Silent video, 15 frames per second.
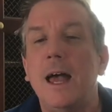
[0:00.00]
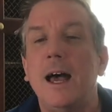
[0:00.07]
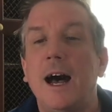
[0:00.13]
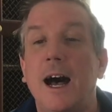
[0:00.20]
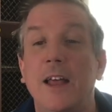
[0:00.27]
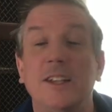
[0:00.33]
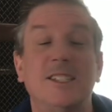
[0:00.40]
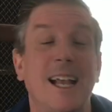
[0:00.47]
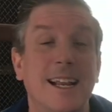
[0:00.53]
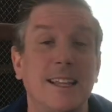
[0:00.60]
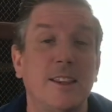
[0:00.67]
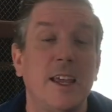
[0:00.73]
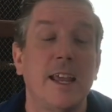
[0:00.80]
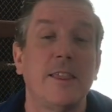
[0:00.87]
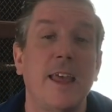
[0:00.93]
Uh, the second
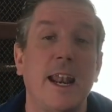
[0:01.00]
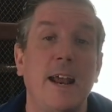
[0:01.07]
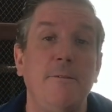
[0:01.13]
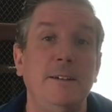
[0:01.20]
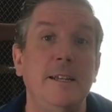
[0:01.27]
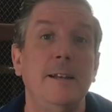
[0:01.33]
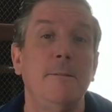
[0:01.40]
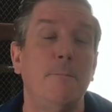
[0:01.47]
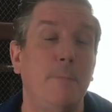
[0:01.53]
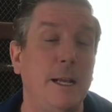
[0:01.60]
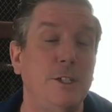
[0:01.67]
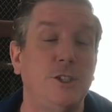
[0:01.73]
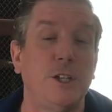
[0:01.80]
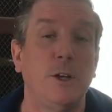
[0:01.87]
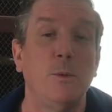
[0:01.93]
thing that I didn't
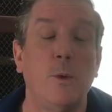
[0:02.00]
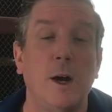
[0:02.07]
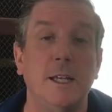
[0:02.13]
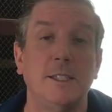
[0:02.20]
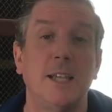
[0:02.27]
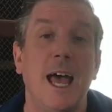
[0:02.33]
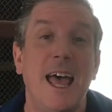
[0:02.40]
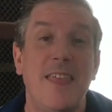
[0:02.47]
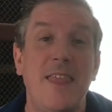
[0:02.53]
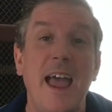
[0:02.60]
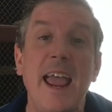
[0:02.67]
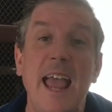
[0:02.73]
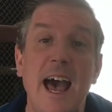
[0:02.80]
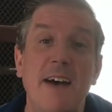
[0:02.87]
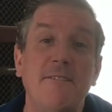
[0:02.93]
mention was
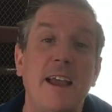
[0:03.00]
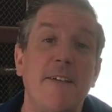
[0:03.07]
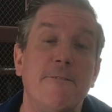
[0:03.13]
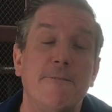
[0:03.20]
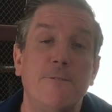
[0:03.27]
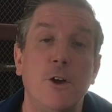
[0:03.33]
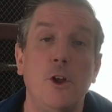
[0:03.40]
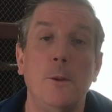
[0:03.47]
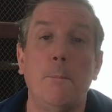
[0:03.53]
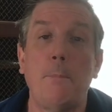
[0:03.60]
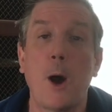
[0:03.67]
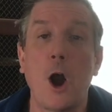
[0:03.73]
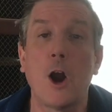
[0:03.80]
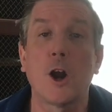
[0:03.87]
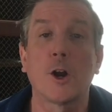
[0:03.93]
they have a full
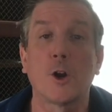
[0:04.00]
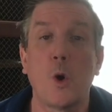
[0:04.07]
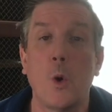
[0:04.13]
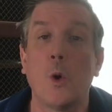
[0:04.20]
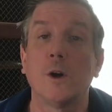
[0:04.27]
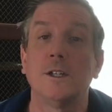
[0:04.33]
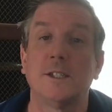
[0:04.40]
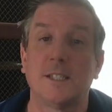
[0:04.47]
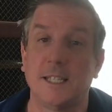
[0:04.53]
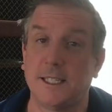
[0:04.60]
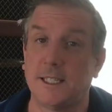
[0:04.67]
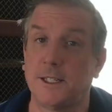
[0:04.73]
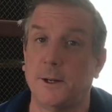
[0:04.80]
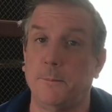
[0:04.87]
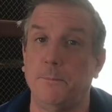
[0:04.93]
parkour
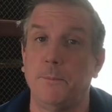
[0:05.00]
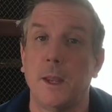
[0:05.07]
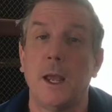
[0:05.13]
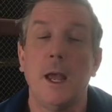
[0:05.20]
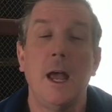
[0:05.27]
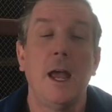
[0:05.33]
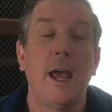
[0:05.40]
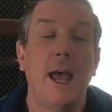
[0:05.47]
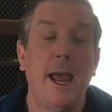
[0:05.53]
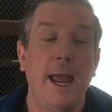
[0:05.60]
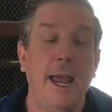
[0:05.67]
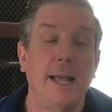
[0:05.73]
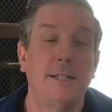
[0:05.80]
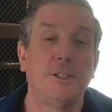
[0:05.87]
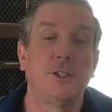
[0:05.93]
system.
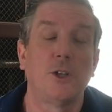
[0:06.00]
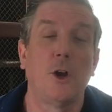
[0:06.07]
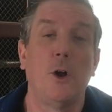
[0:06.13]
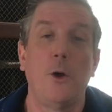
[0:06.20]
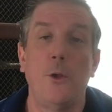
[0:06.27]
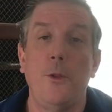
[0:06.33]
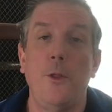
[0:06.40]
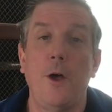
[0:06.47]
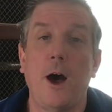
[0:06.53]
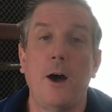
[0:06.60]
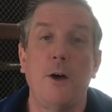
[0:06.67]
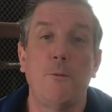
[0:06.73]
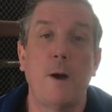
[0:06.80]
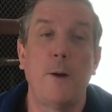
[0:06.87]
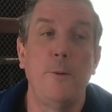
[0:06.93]
And so
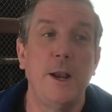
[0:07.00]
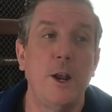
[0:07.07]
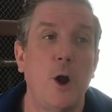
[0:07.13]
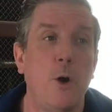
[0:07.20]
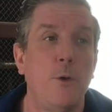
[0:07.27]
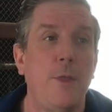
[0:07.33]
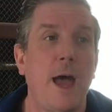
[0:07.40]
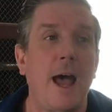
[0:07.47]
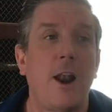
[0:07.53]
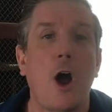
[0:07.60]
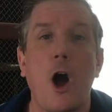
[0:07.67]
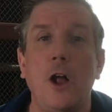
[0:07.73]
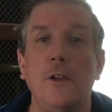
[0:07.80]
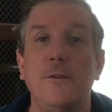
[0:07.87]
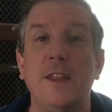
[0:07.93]
uh, we know that
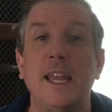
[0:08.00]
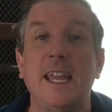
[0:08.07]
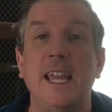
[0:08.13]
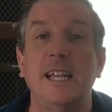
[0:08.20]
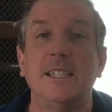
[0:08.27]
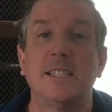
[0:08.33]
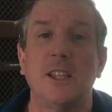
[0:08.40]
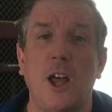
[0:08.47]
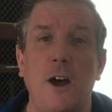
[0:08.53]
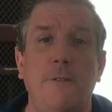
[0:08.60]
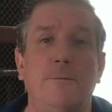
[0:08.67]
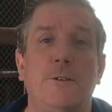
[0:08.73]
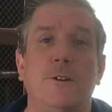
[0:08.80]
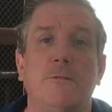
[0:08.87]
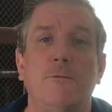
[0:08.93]
all of the kids
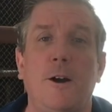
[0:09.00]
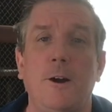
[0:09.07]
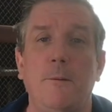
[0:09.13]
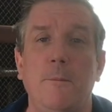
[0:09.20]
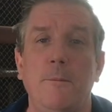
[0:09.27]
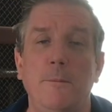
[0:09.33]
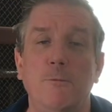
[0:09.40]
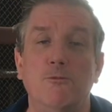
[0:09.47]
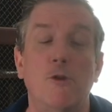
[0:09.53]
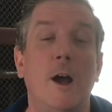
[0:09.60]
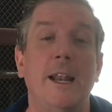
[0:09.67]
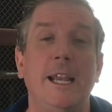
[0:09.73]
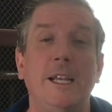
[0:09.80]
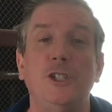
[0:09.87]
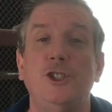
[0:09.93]
love uh,
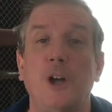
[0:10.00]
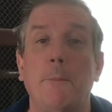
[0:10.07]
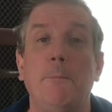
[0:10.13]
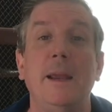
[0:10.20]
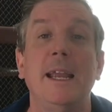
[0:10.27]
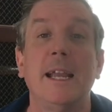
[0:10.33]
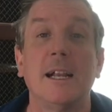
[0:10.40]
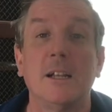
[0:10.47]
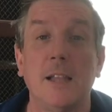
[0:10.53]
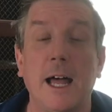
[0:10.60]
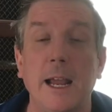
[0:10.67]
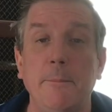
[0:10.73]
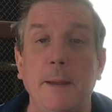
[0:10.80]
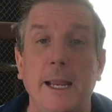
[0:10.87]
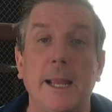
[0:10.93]
running, jumping, and
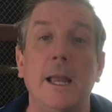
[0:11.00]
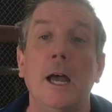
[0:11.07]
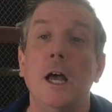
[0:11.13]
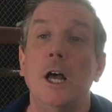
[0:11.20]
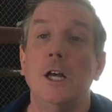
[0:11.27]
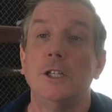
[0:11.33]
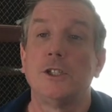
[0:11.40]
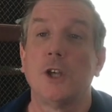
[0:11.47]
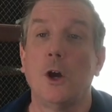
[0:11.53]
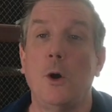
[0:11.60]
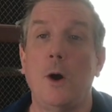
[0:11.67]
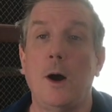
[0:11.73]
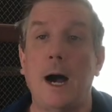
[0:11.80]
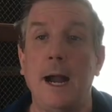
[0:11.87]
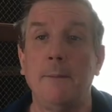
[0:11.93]
climbing.
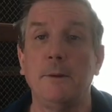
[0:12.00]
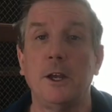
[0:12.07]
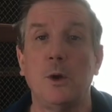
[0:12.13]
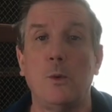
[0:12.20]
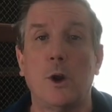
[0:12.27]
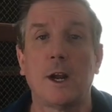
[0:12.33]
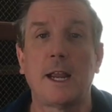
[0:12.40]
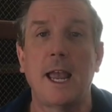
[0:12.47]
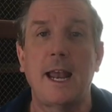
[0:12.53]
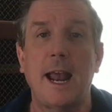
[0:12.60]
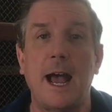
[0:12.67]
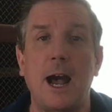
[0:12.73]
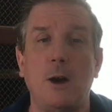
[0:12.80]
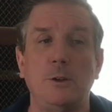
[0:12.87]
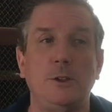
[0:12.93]
So I'm going to work at
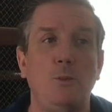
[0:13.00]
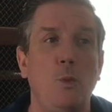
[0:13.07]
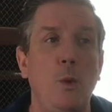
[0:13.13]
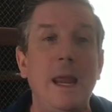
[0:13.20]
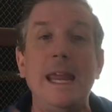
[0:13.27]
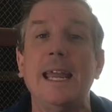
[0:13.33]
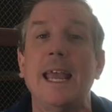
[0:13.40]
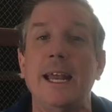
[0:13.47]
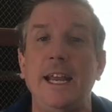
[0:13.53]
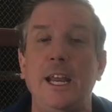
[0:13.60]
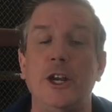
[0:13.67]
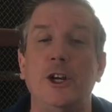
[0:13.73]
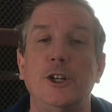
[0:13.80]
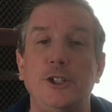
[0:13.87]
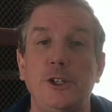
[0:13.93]
how we can
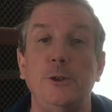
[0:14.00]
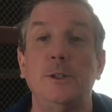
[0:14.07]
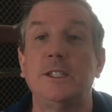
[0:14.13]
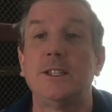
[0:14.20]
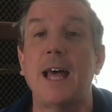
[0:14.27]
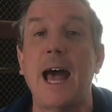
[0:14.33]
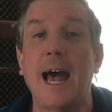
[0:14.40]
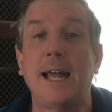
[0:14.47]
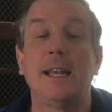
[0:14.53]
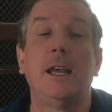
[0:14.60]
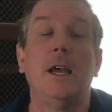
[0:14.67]
introduce that